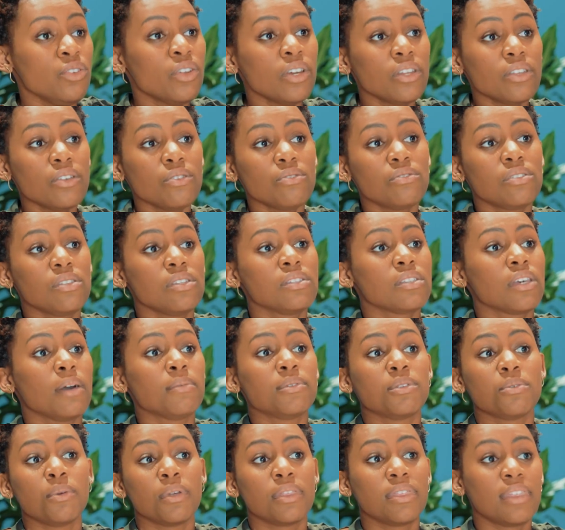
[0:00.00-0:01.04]
You can use these
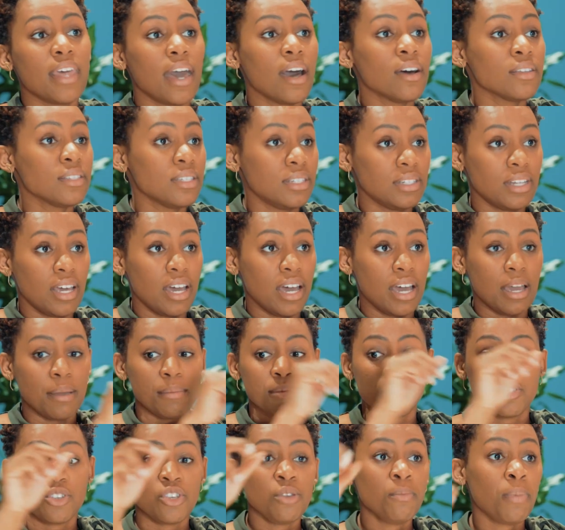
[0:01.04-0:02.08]
up to a thousand
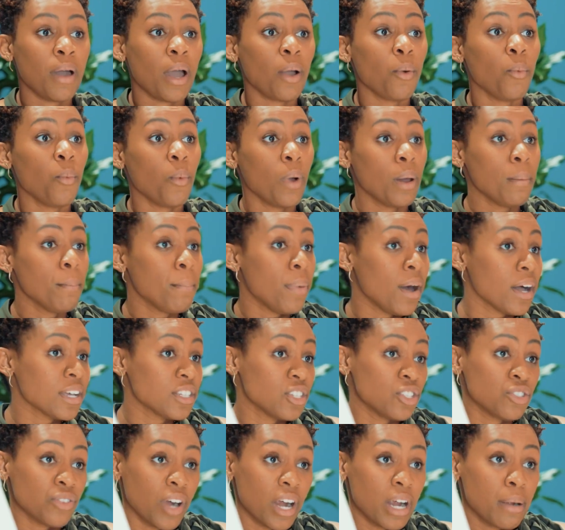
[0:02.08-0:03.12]
times. So you buy one
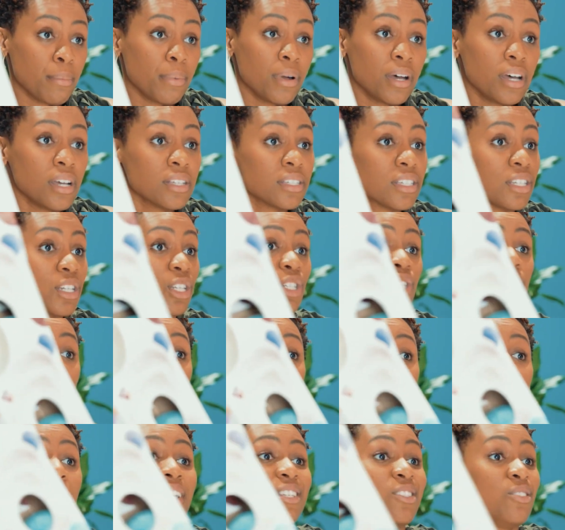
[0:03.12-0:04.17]
box of dryer balls and it
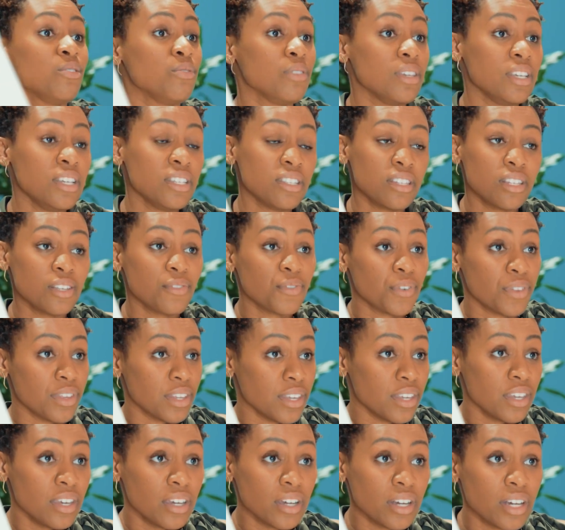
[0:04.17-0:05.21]
should last you easily for
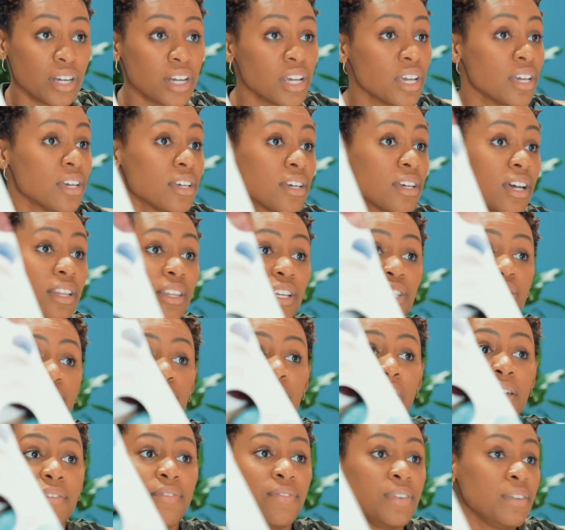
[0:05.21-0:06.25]
the year unless you
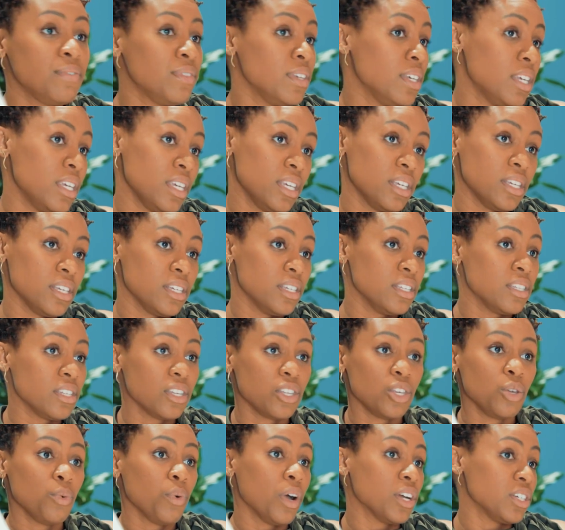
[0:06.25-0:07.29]
have 50 kids
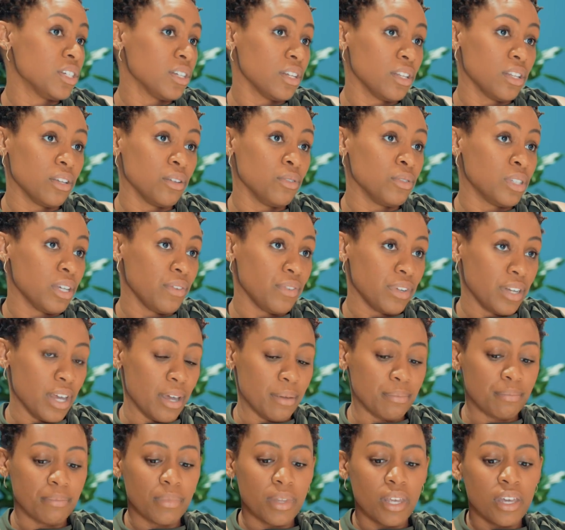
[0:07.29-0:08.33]
and you washing clothes every
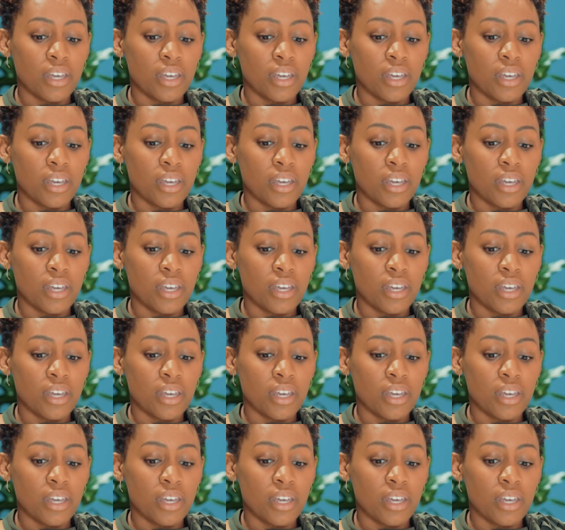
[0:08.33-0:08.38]
day.